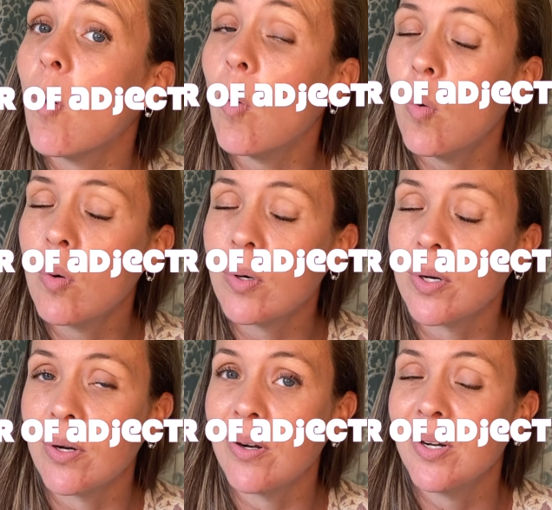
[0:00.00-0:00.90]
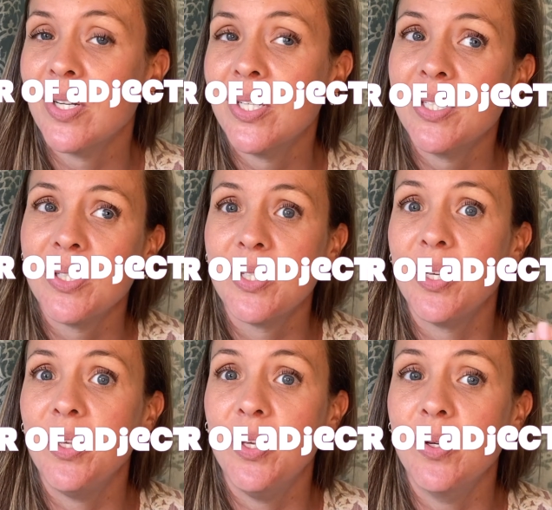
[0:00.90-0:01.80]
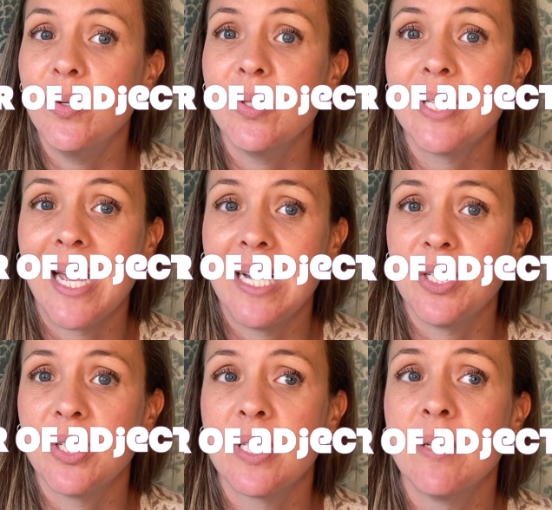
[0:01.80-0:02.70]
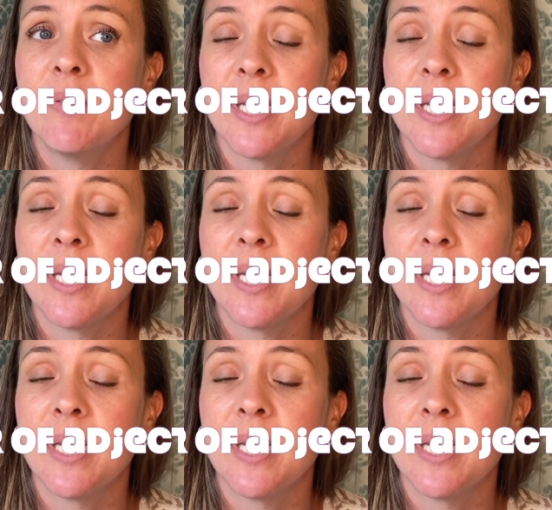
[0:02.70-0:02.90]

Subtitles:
order to use adjectives